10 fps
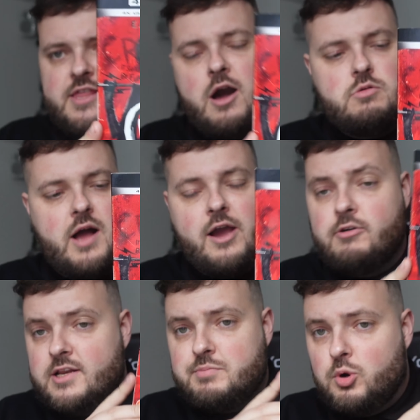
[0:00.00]
Now, I
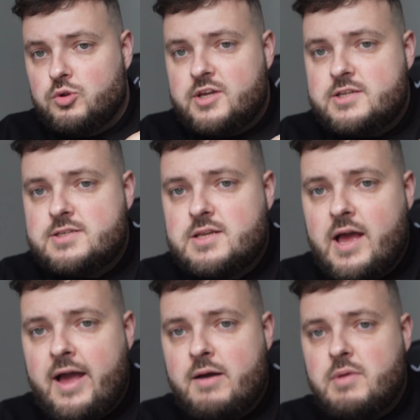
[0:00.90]
already bought this.
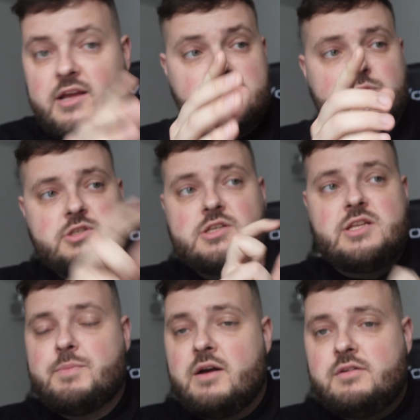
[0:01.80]
I just wanted the
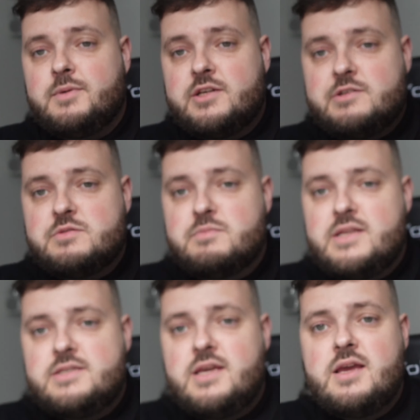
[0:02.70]
slipcover because it was
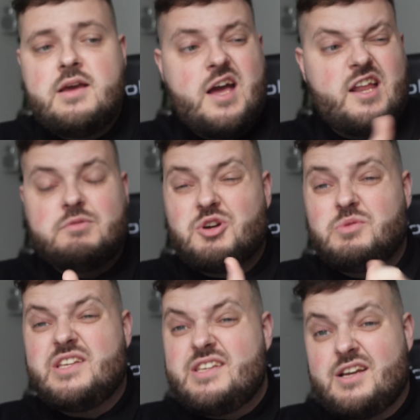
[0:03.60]
minty and it was
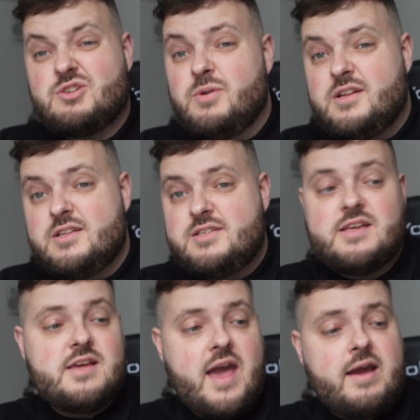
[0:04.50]
only £6 in
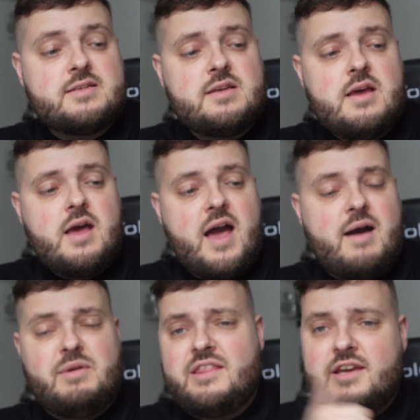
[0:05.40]
CEX.
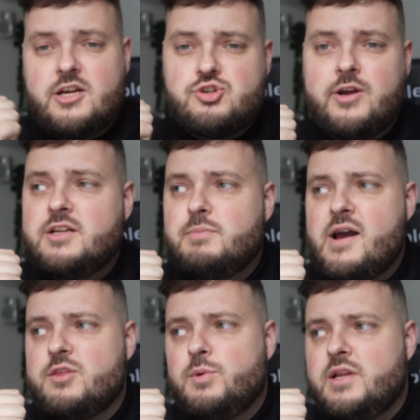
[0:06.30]
And I think I traded
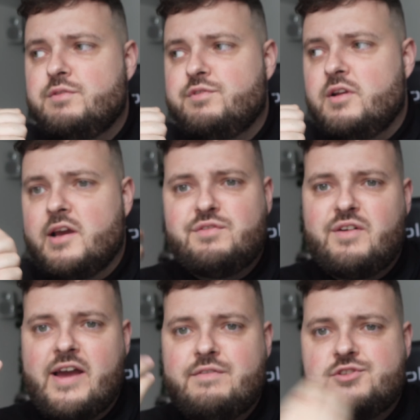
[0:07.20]
my other one in for like
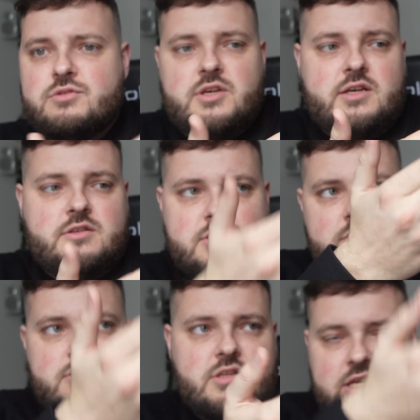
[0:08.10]
5. So like
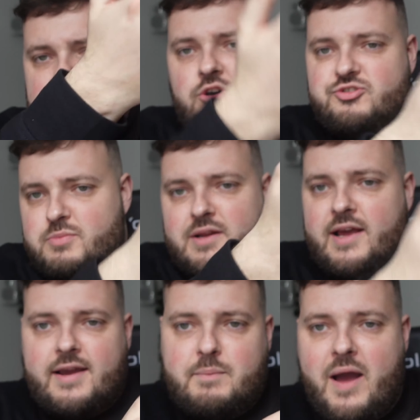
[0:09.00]
this cost me
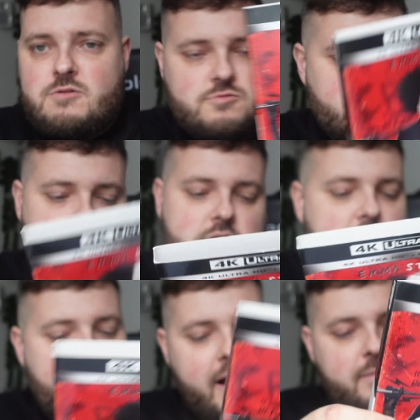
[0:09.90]
like
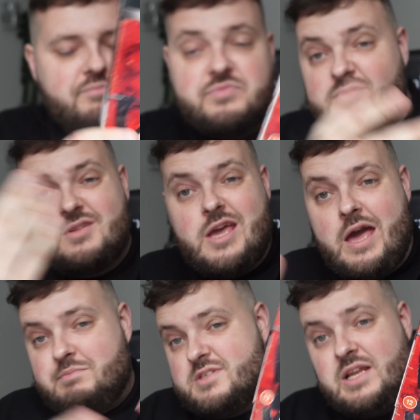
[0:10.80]
£1.
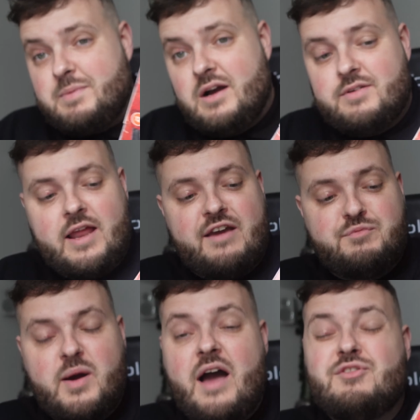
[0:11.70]
Yeah, slipcover
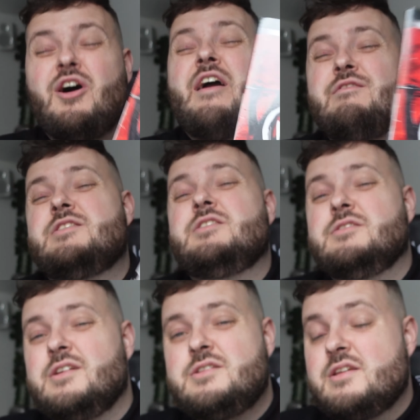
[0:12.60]
life, but I've got every
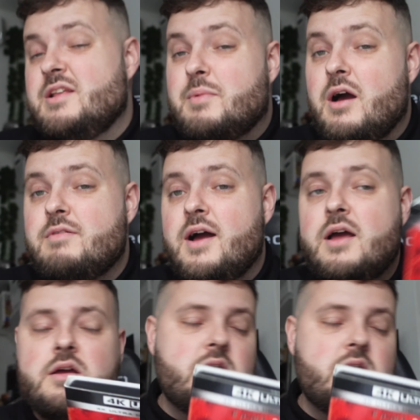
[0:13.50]
single Disney slipcover.